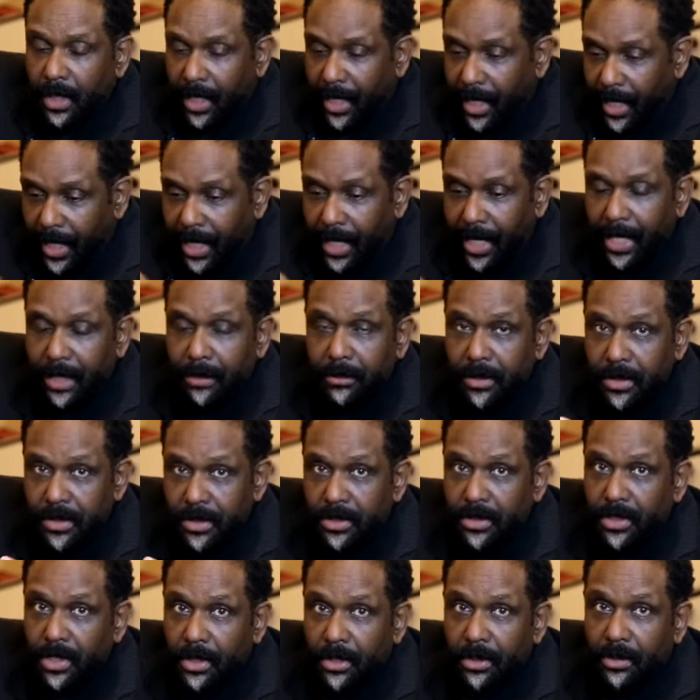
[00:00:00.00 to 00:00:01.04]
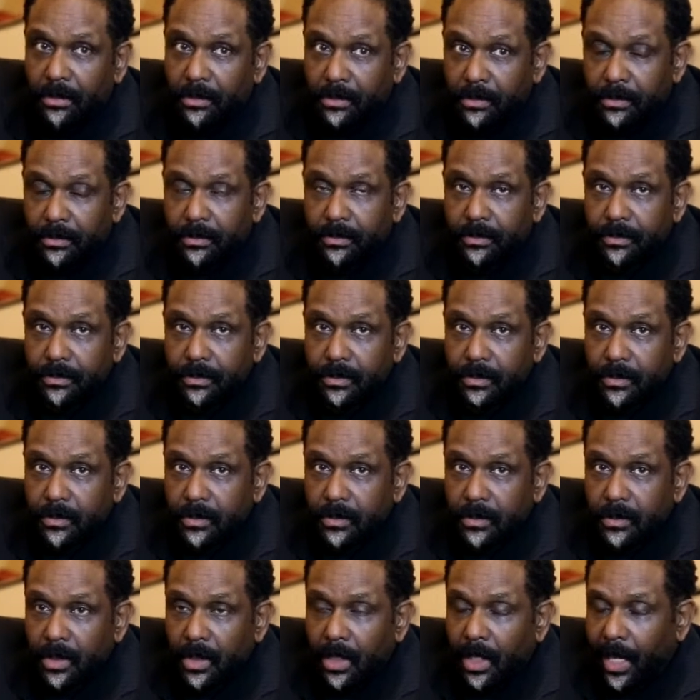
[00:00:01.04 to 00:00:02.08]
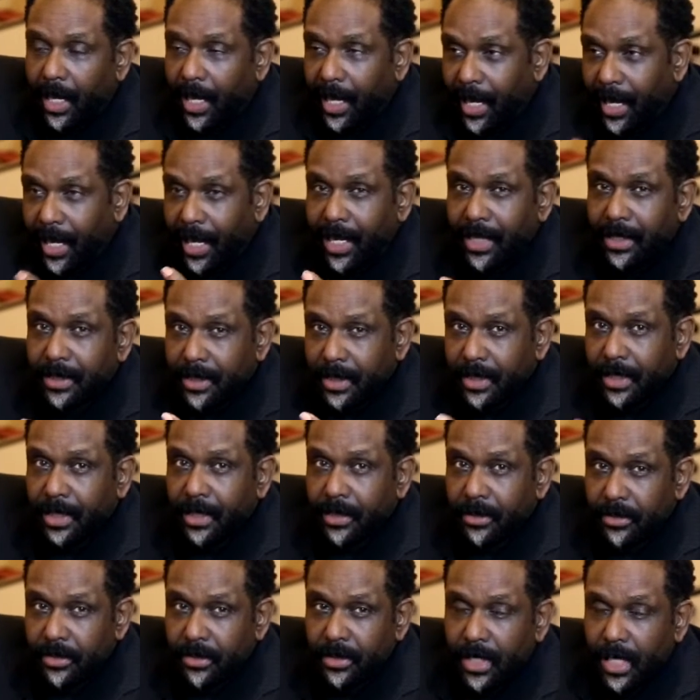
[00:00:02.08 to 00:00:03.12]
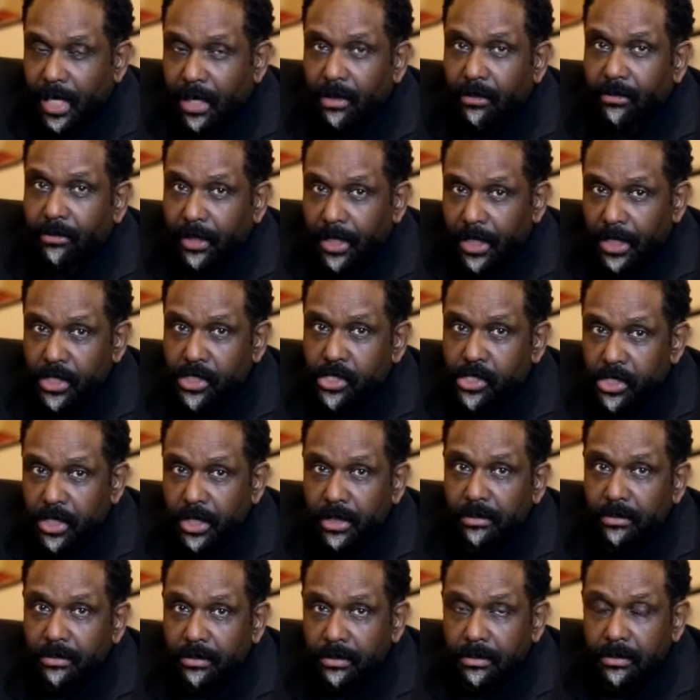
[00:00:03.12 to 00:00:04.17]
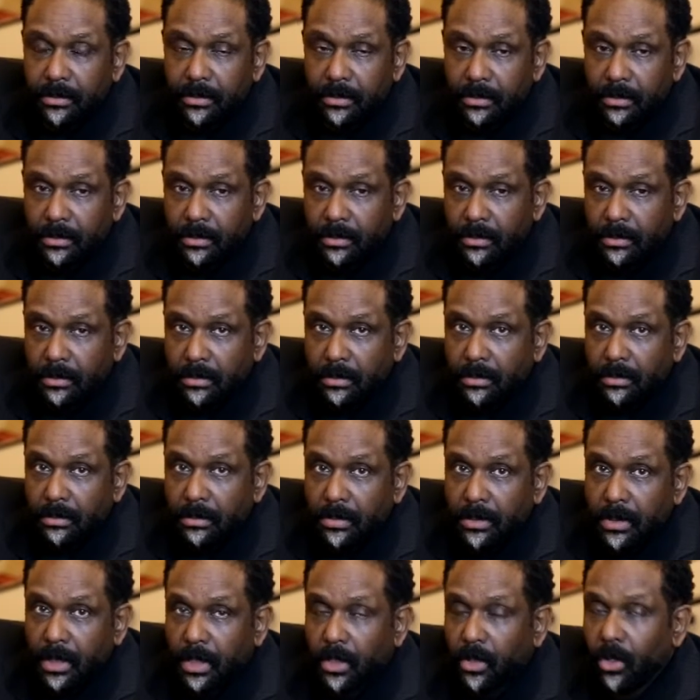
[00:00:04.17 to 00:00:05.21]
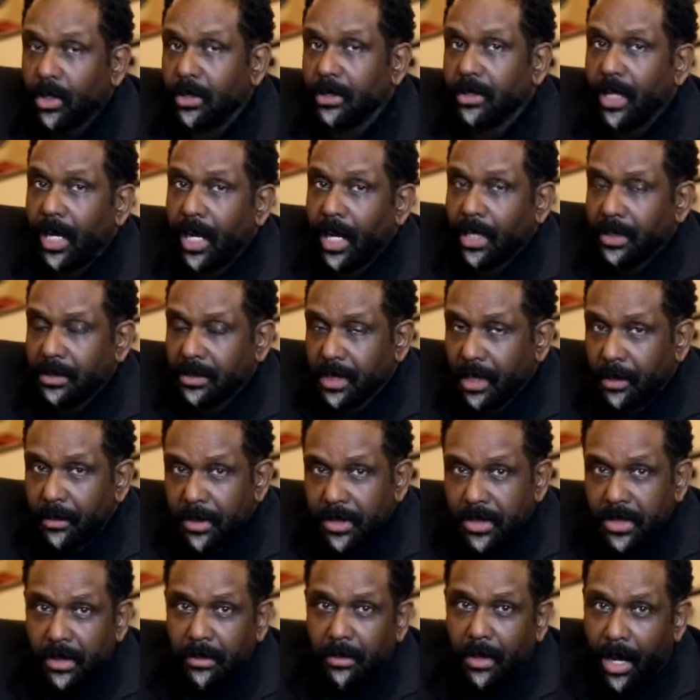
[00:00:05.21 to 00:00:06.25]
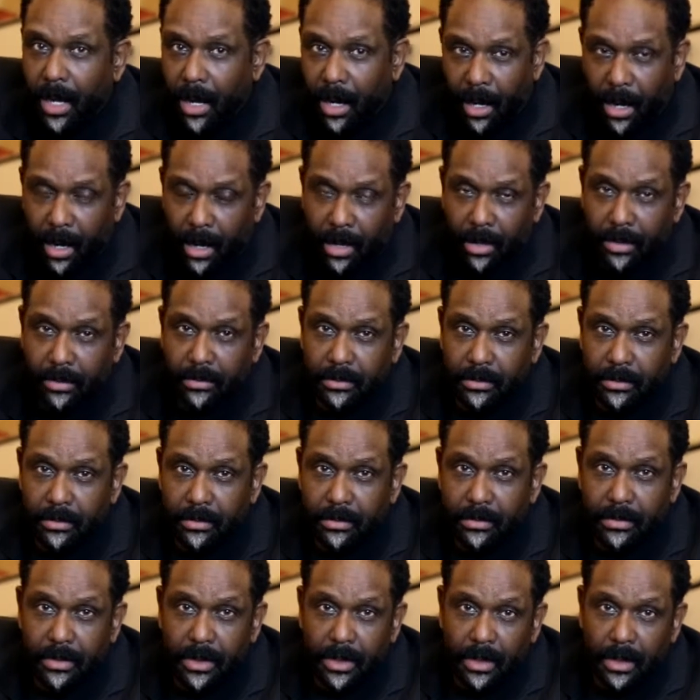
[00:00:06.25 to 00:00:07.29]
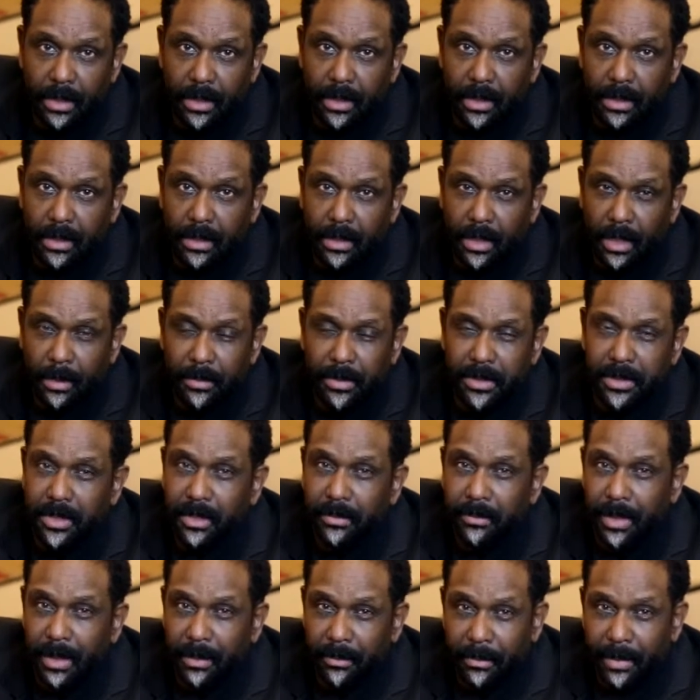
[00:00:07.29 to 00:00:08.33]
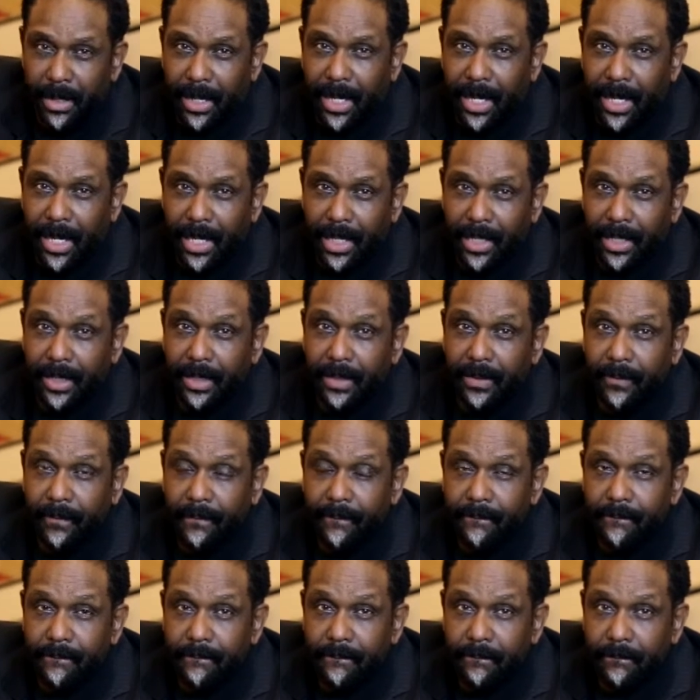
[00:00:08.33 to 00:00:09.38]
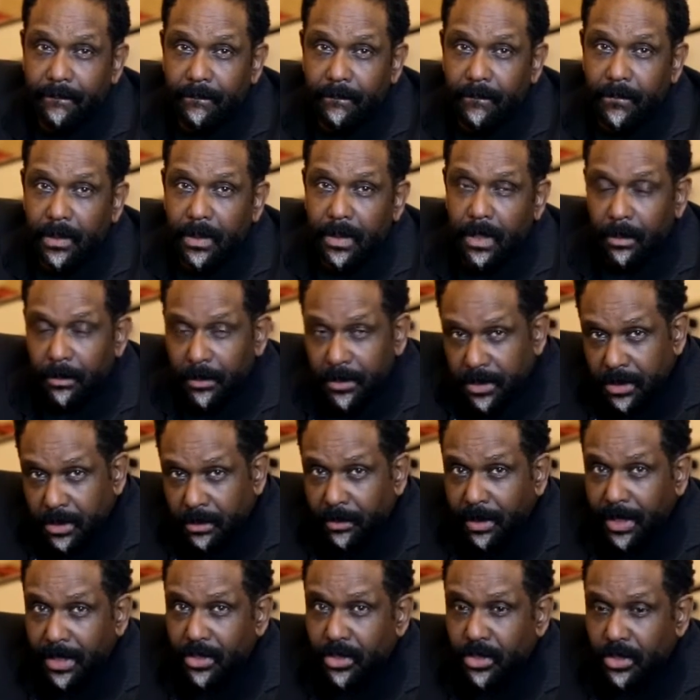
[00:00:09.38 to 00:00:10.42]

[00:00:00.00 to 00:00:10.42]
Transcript: I am a sinner. I need salvation. Lord God, come into my heart, come into my mind, come into my